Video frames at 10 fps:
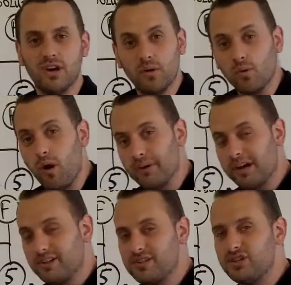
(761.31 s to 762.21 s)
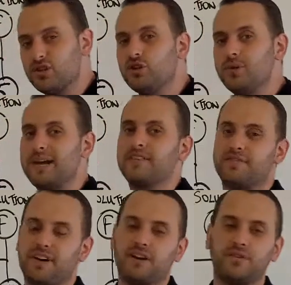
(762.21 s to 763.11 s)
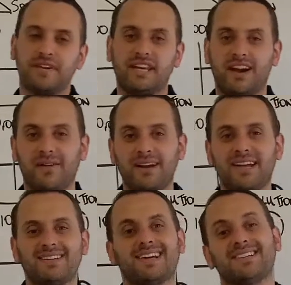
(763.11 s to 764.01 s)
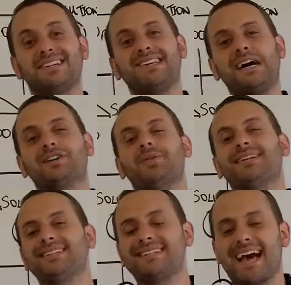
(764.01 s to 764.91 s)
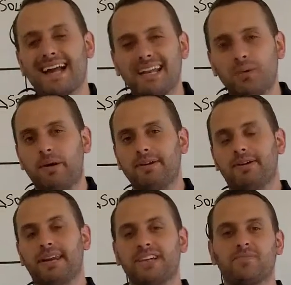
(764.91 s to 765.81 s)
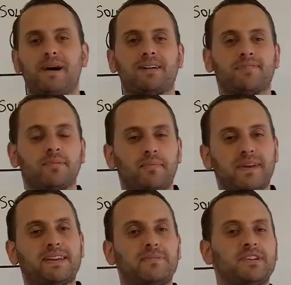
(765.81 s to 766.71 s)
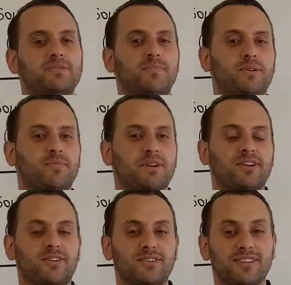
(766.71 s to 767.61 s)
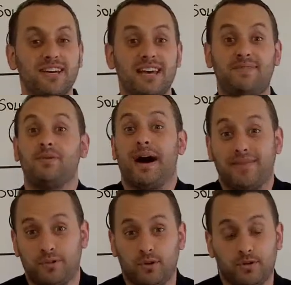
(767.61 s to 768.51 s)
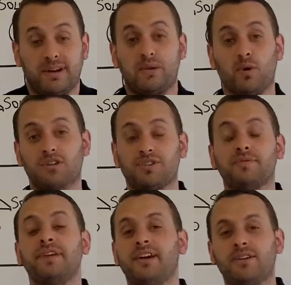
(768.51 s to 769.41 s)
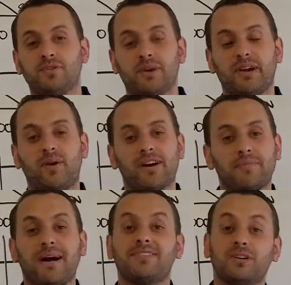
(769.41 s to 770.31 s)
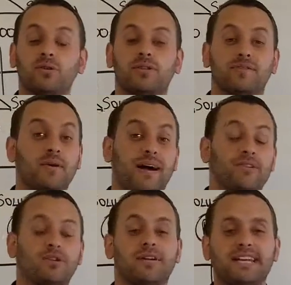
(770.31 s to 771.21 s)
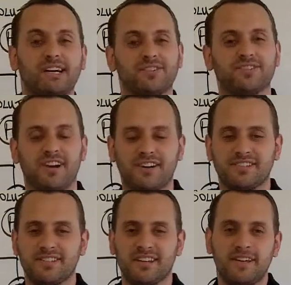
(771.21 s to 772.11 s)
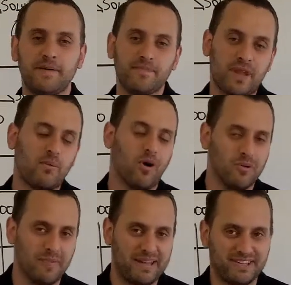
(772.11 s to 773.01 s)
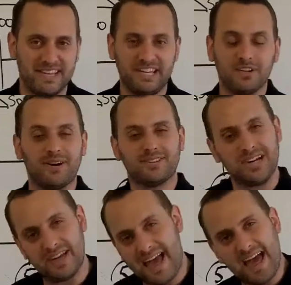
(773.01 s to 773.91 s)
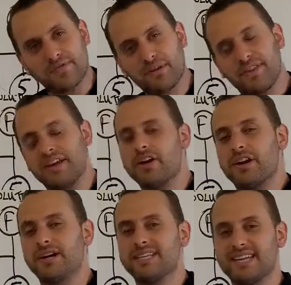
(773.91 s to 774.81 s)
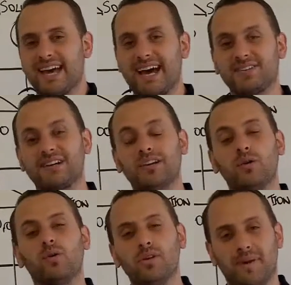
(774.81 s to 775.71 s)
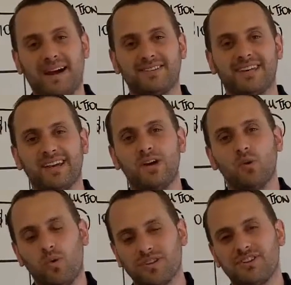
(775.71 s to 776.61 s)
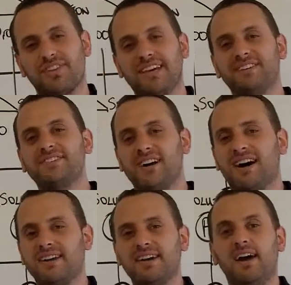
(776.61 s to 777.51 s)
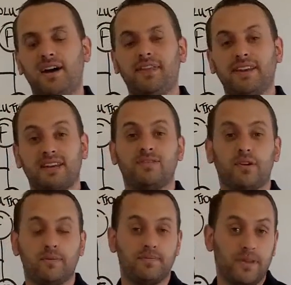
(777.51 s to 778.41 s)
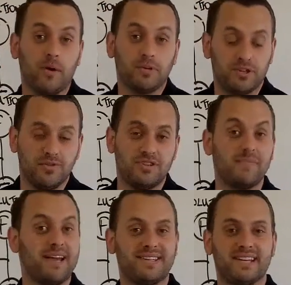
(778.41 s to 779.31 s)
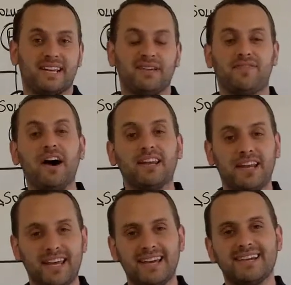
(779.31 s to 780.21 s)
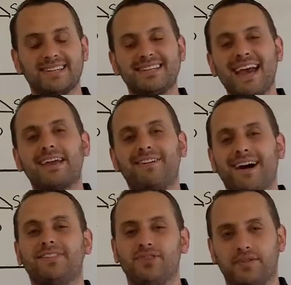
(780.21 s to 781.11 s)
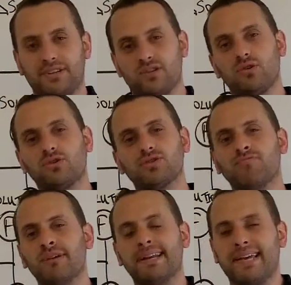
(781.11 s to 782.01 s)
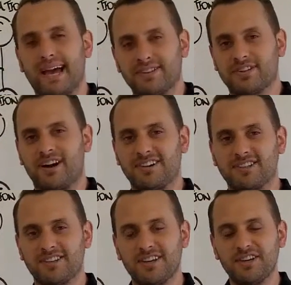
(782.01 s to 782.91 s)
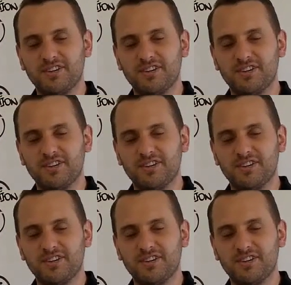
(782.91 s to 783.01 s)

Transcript: Well, what we're going to do in the final video is actually tell you exactly what you can expect from the Big Commission Blueprint course if you haven't already watched the video to inquire about it, or if you haven't already got started. Then what we'll basically do, I'll tell you everything you're going to get, I'll tell you all about it, what's on the inside, and then give you the opportunity basically, finally, to get your hands on this course and really get started.